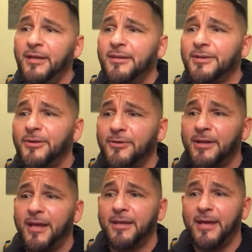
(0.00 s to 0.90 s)
and
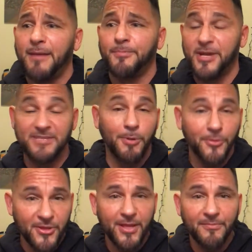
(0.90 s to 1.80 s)
I praise both
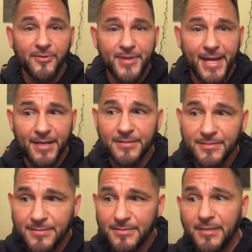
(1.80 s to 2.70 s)
of them for that,
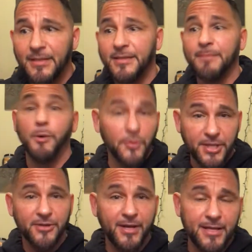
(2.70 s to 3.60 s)
and they both get
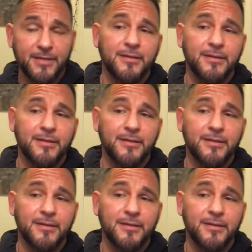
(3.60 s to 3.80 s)
credit.